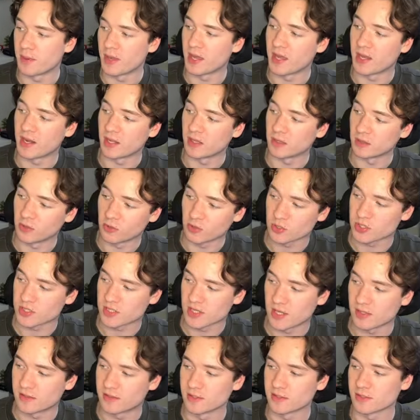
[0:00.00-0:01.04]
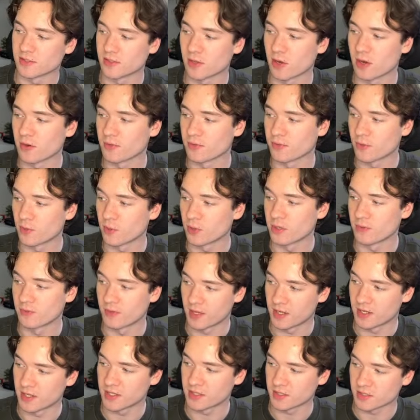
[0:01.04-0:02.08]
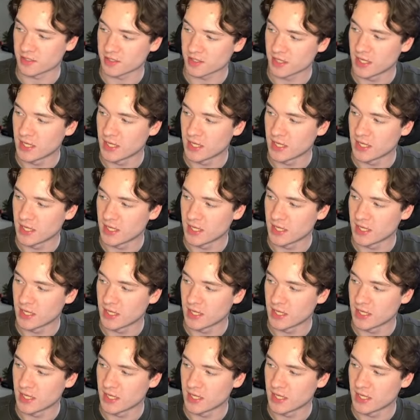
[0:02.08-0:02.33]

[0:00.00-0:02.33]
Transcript: Perrin looks set to start for Juventus,